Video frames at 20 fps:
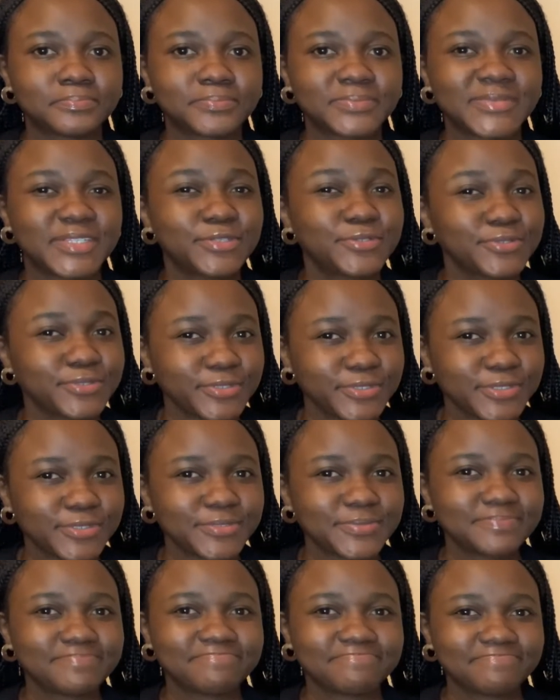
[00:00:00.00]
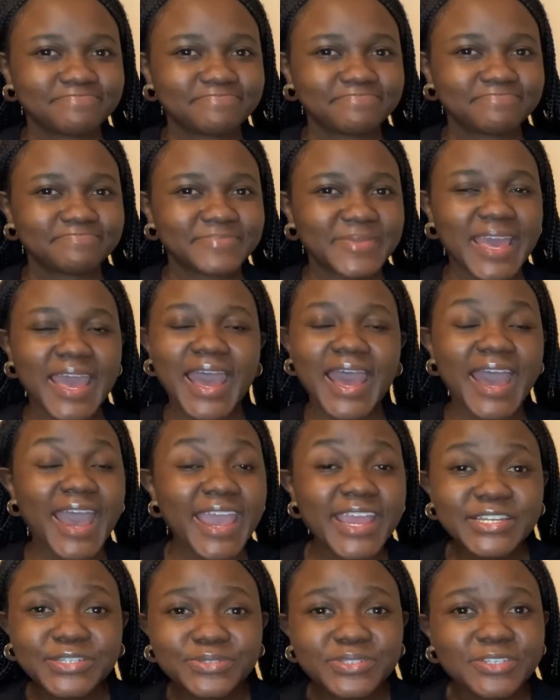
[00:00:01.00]
do you?
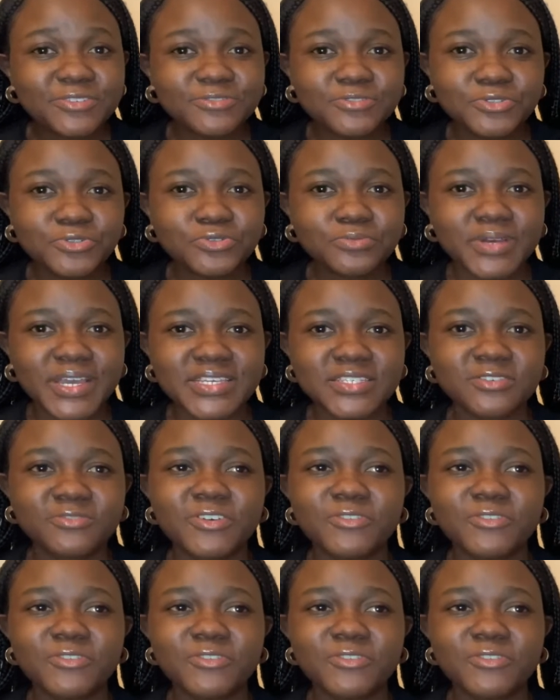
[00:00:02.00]
I don't even know myself.